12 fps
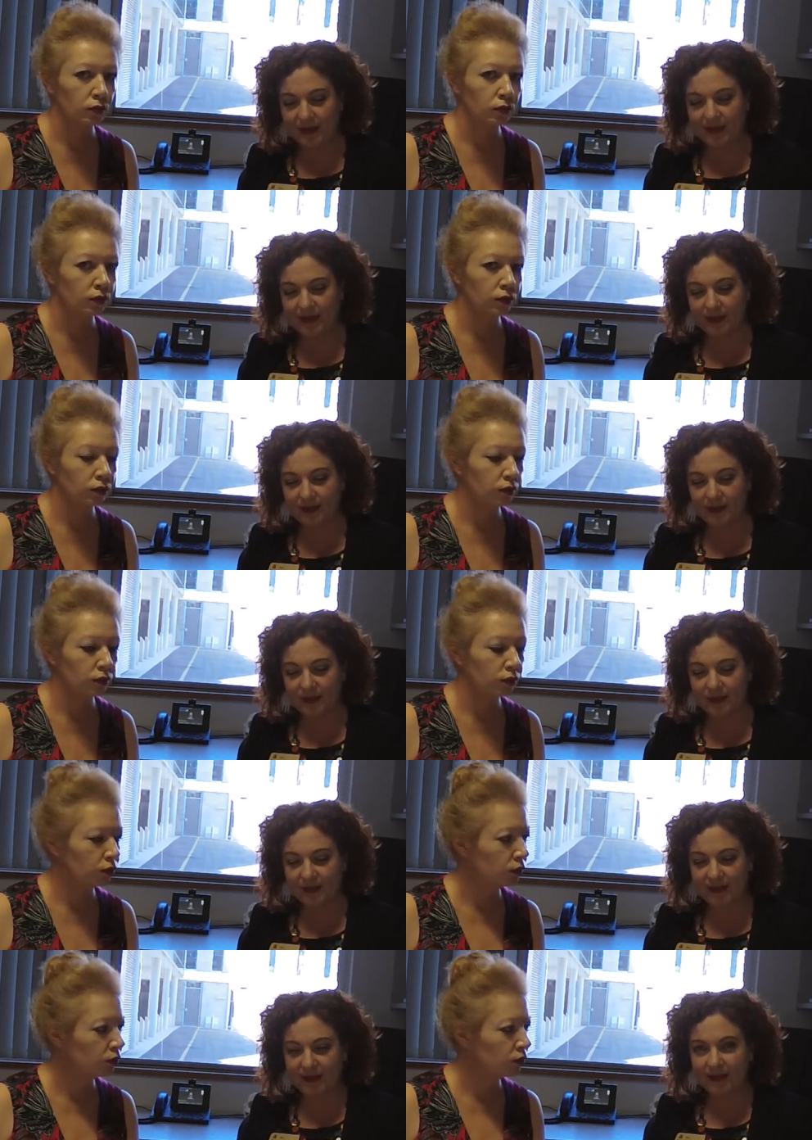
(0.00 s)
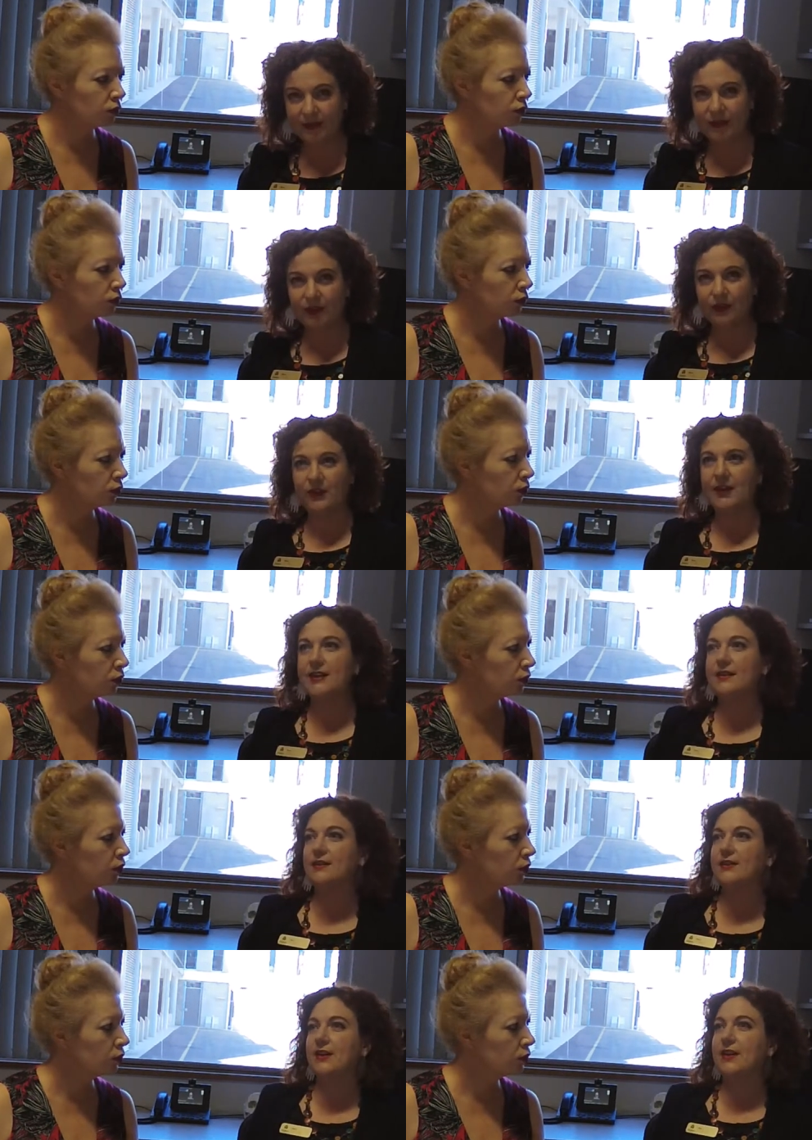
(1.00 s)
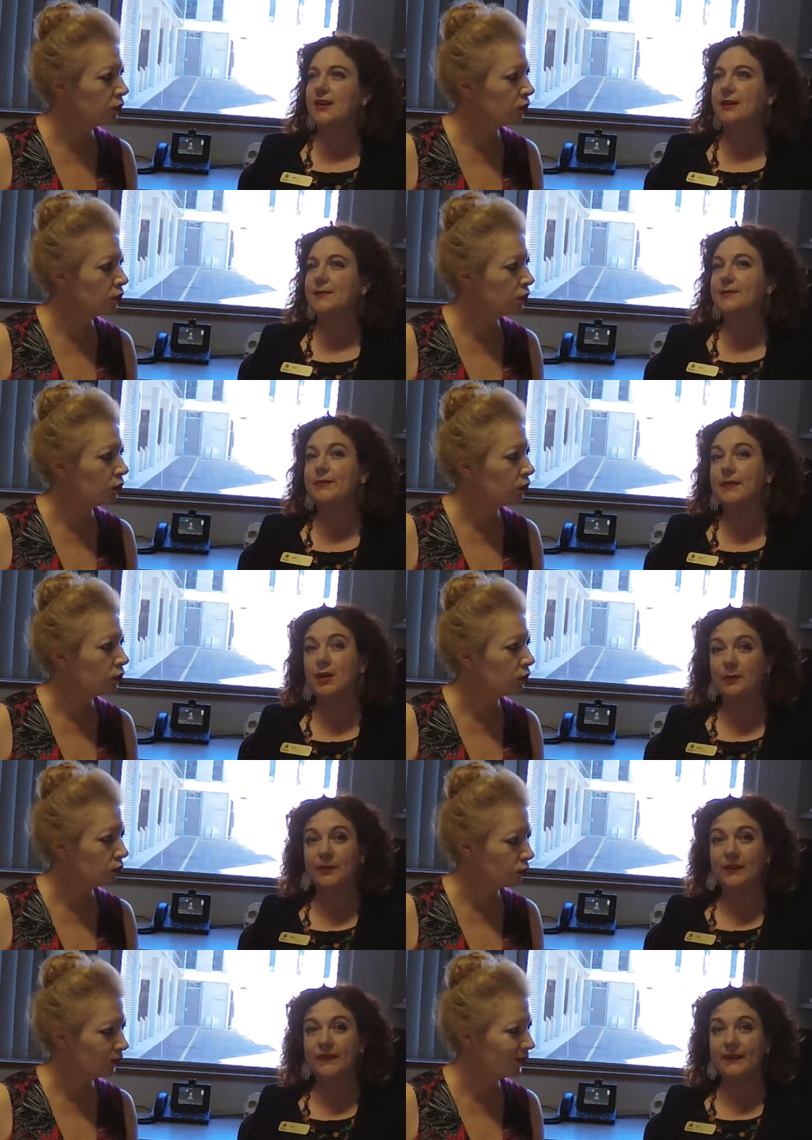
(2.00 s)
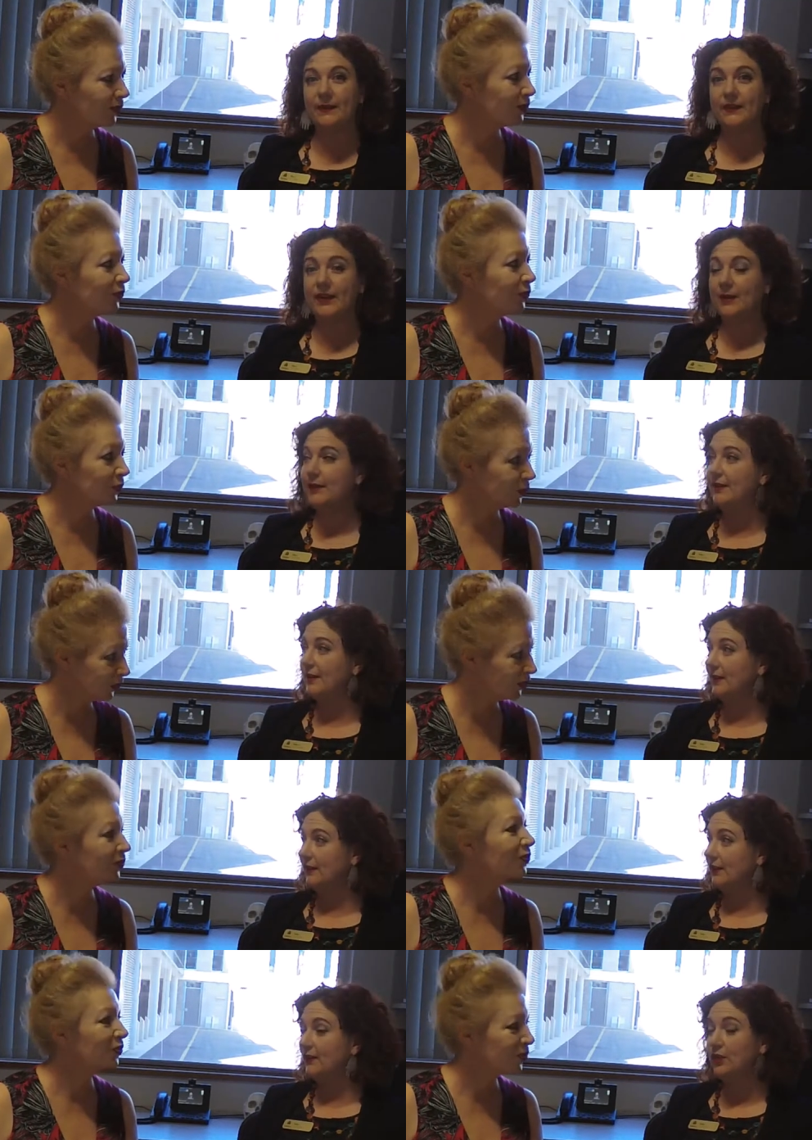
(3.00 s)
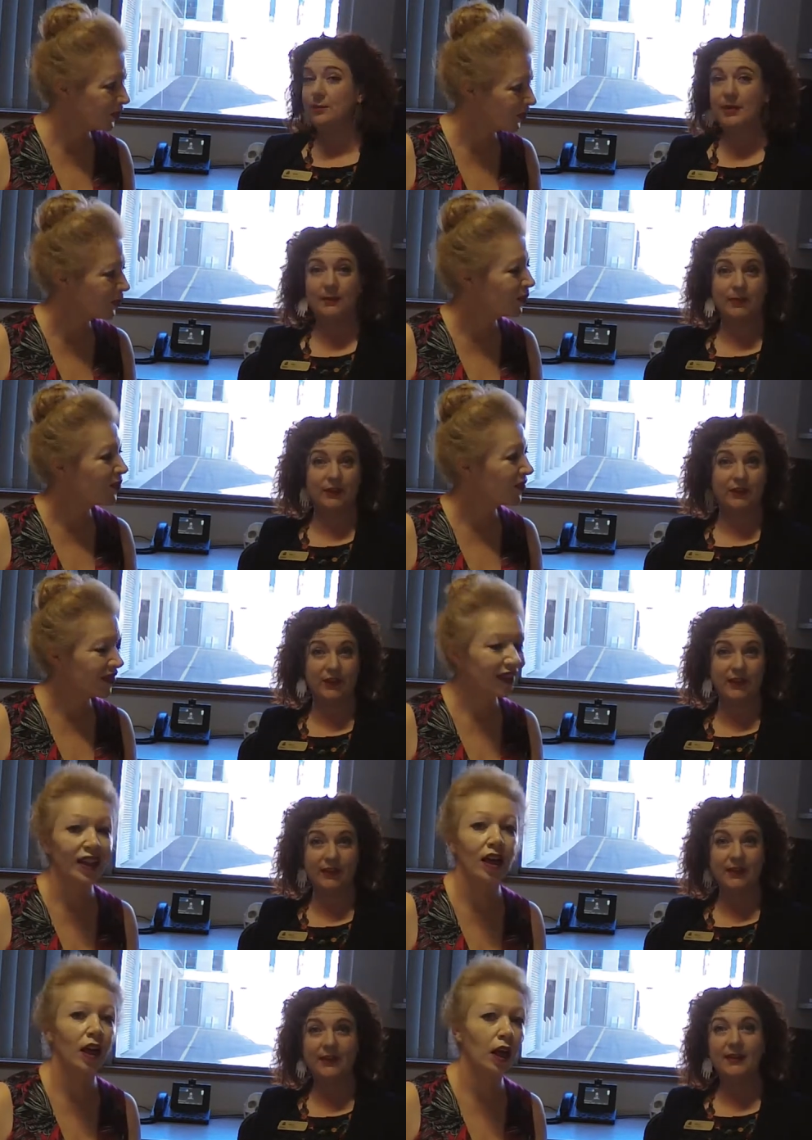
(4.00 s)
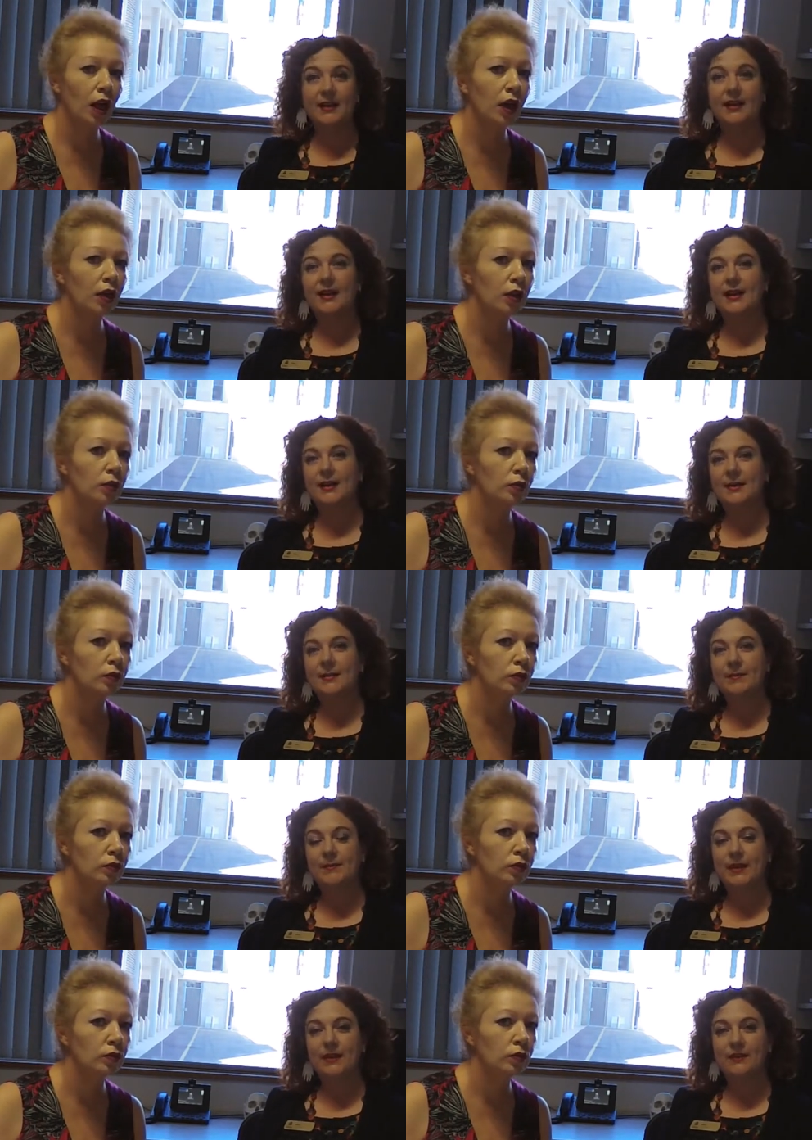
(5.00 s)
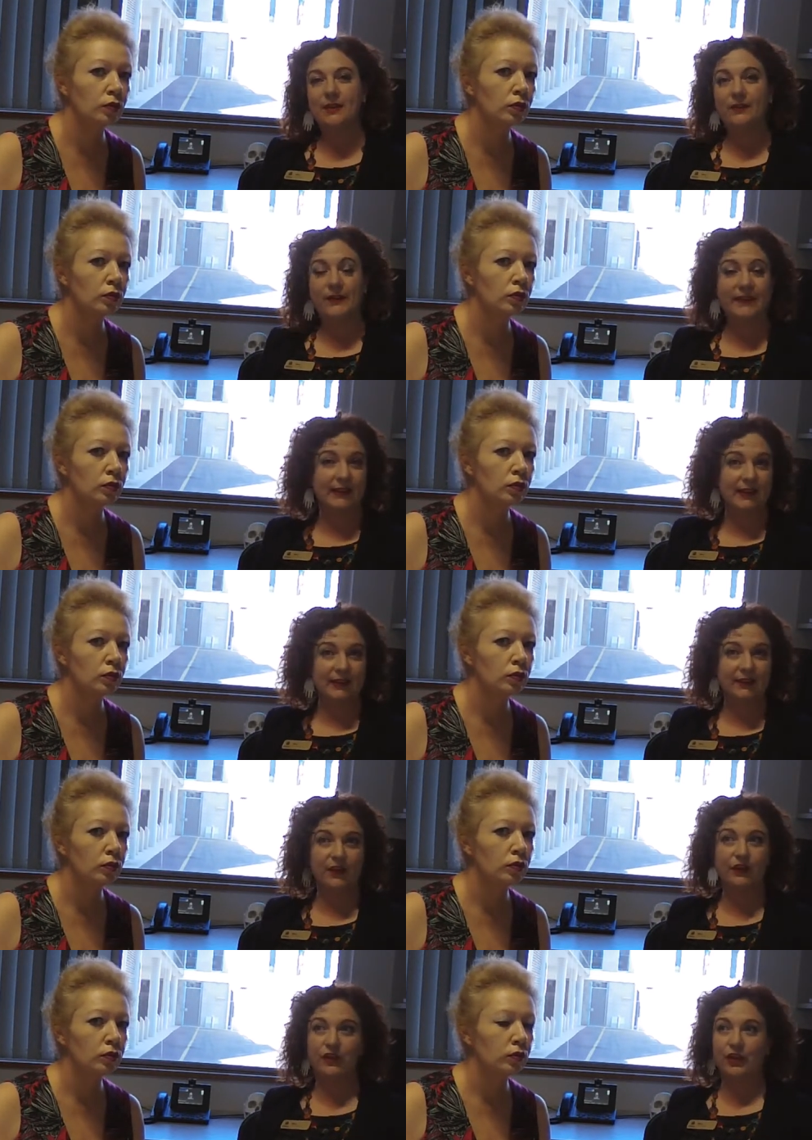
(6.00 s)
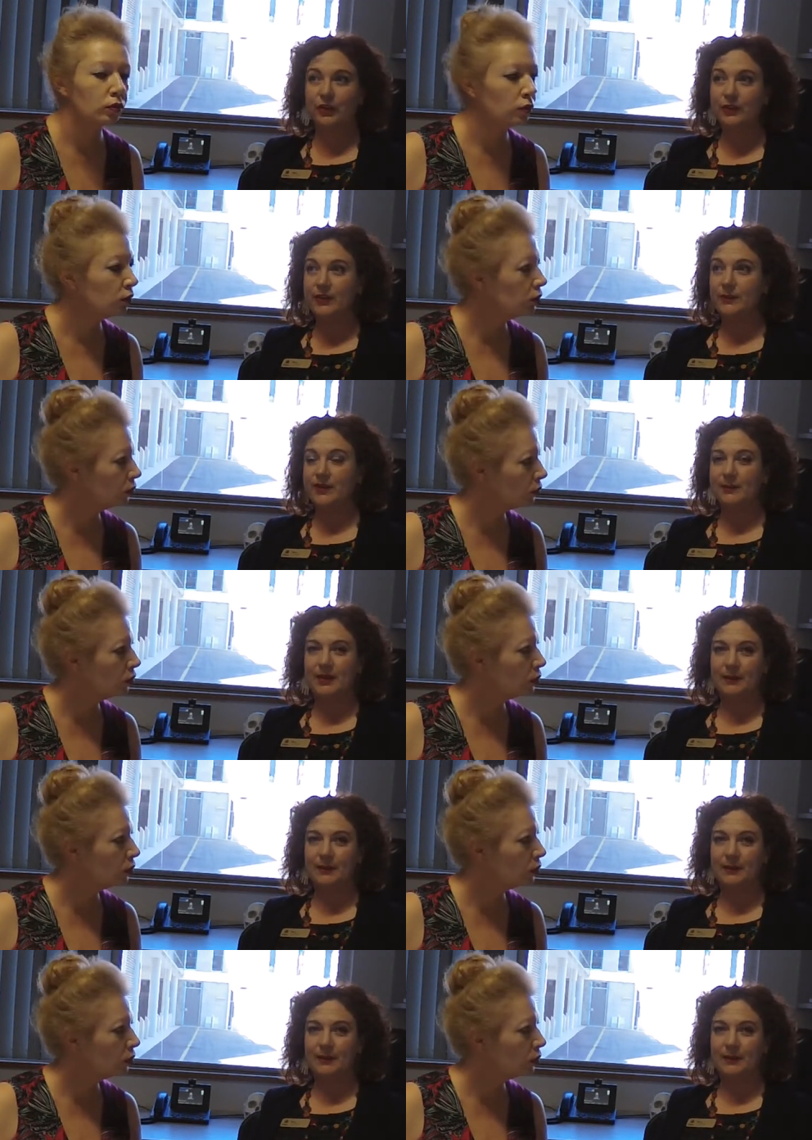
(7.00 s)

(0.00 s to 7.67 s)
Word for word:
Speaker 1: The university has a few great um, options which can be done. So if you're publishing um, and if you've selected a journal you want to